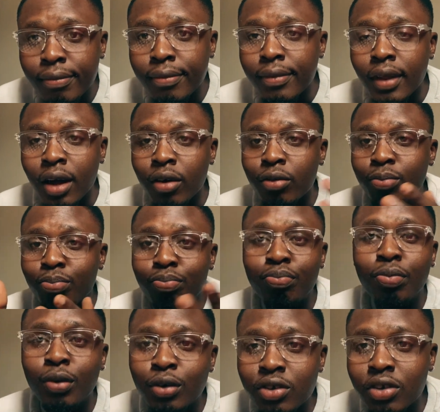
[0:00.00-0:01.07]
I'll
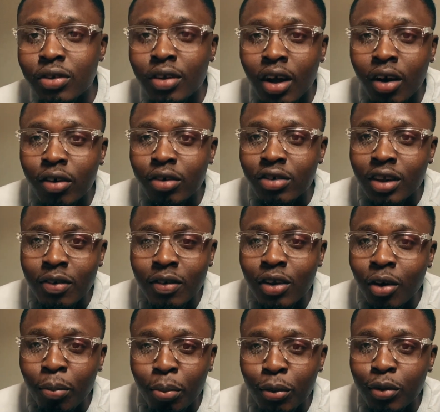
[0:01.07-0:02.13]
definitely
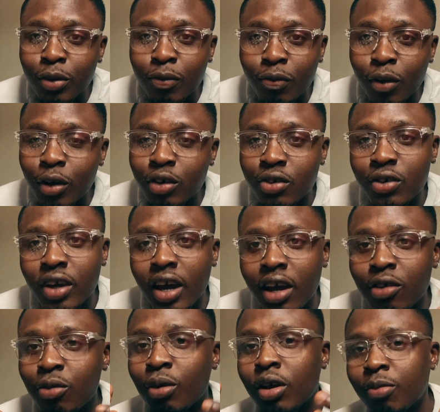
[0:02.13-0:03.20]
upload the vlogs you
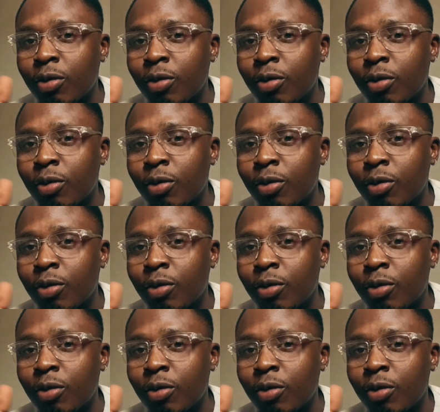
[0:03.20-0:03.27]
guys want.